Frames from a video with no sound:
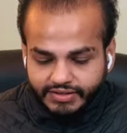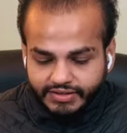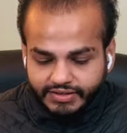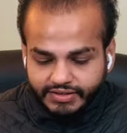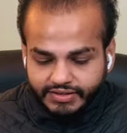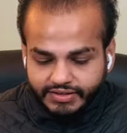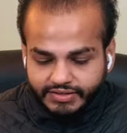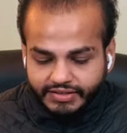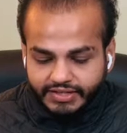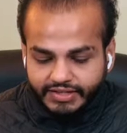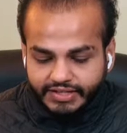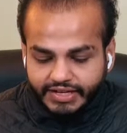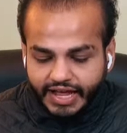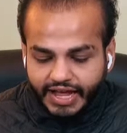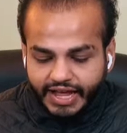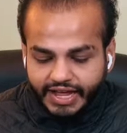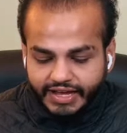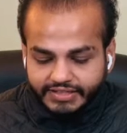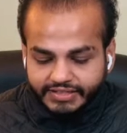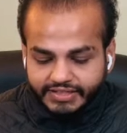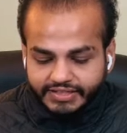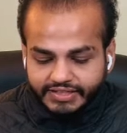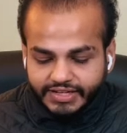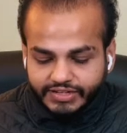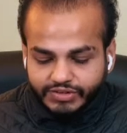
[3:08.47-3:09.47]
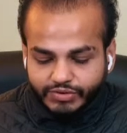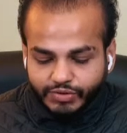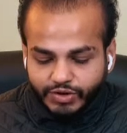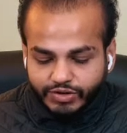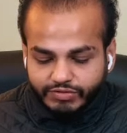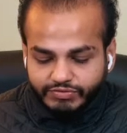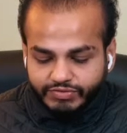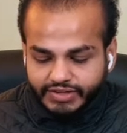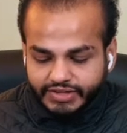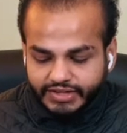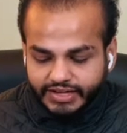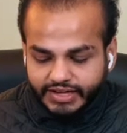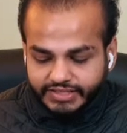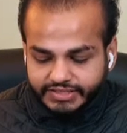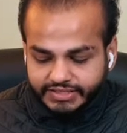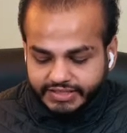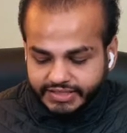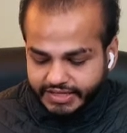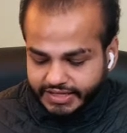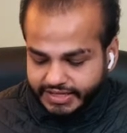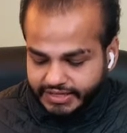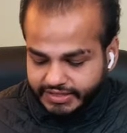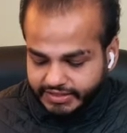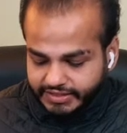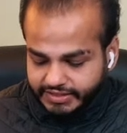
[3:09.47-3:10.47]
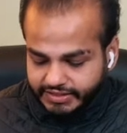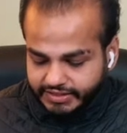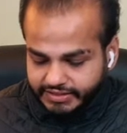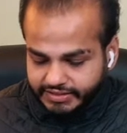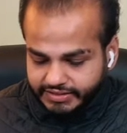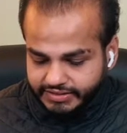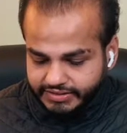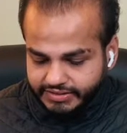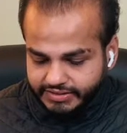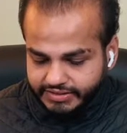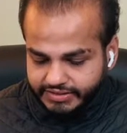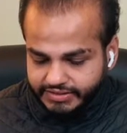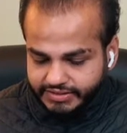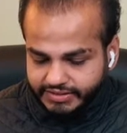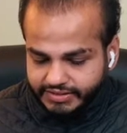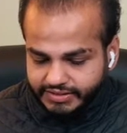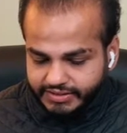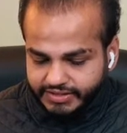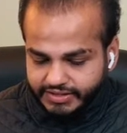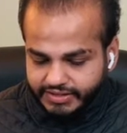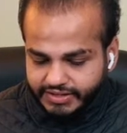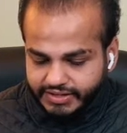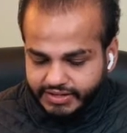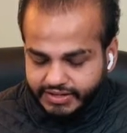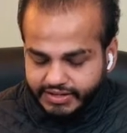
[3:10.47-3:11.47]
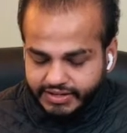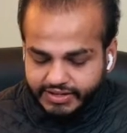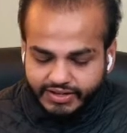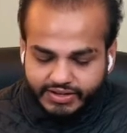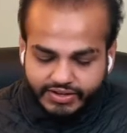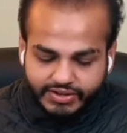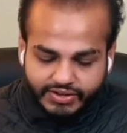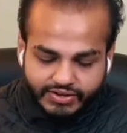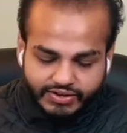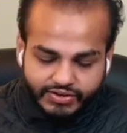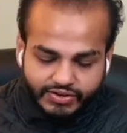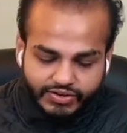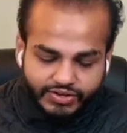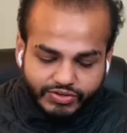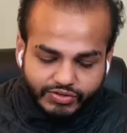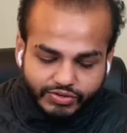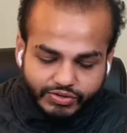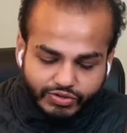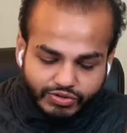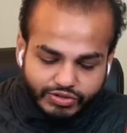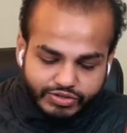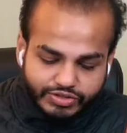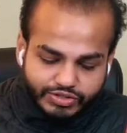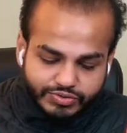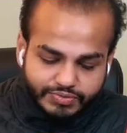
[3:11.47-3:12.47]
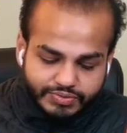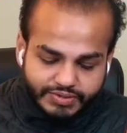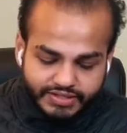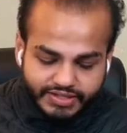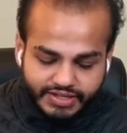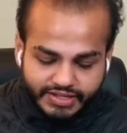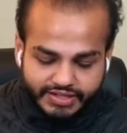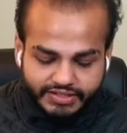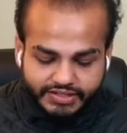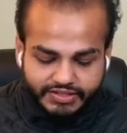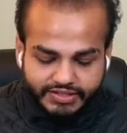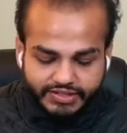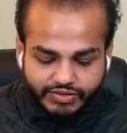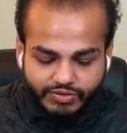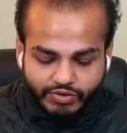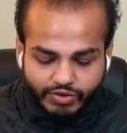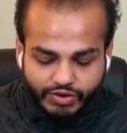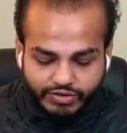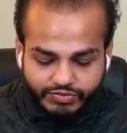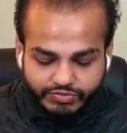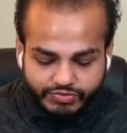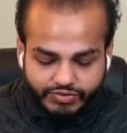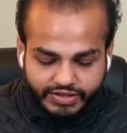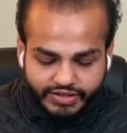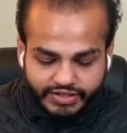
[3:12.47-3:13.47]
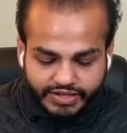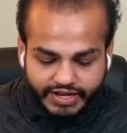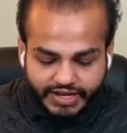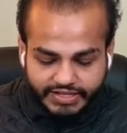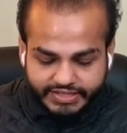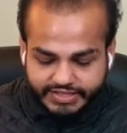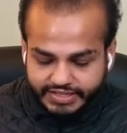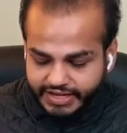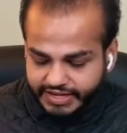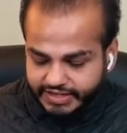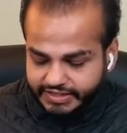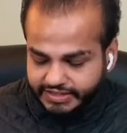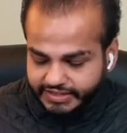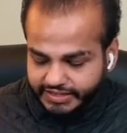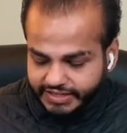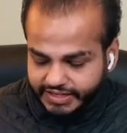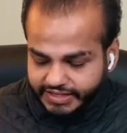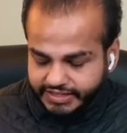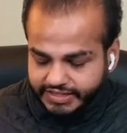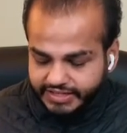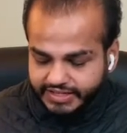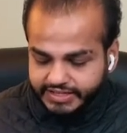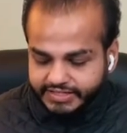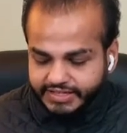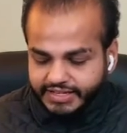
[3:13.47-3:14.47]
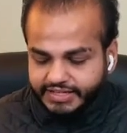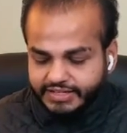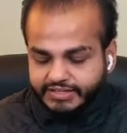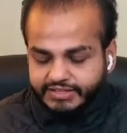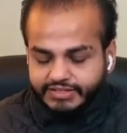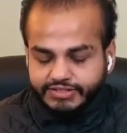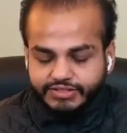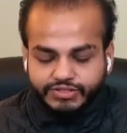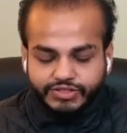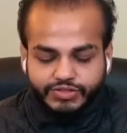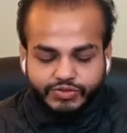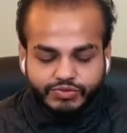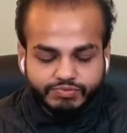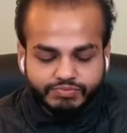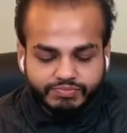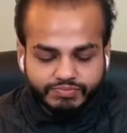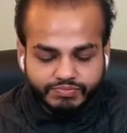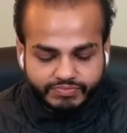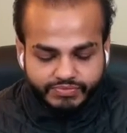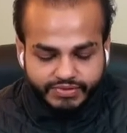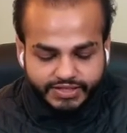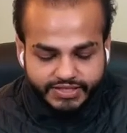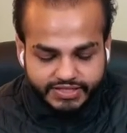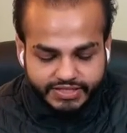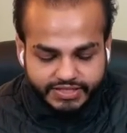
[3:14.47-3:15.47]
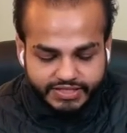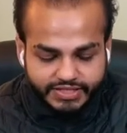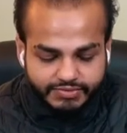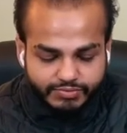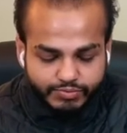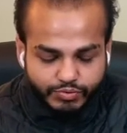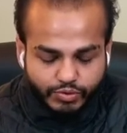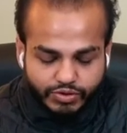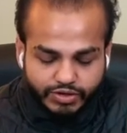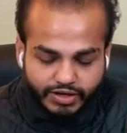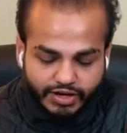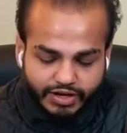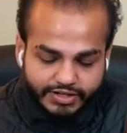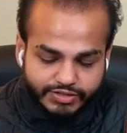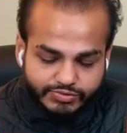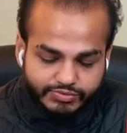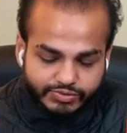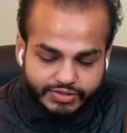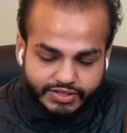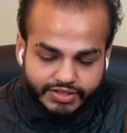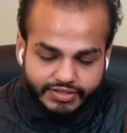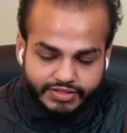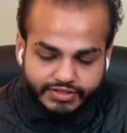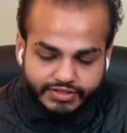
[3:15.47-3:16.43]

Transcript: That either that conflict has ended, or it could also be that the conflict has ended and there's like new. Let's see more cards for that.